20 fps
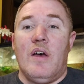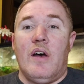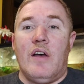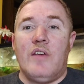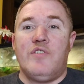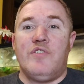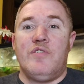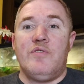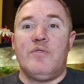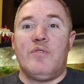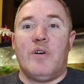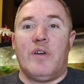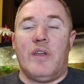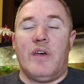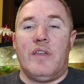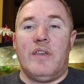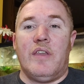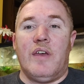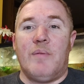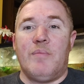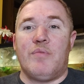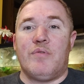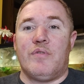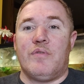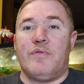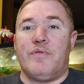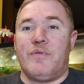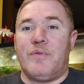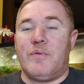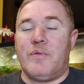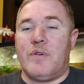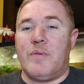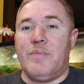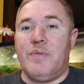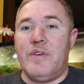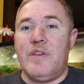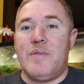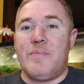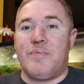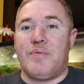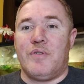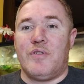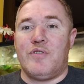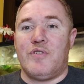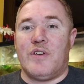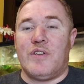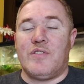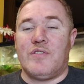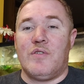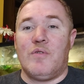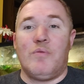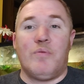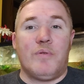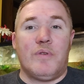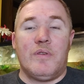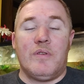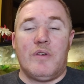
I still got a number of completed projects or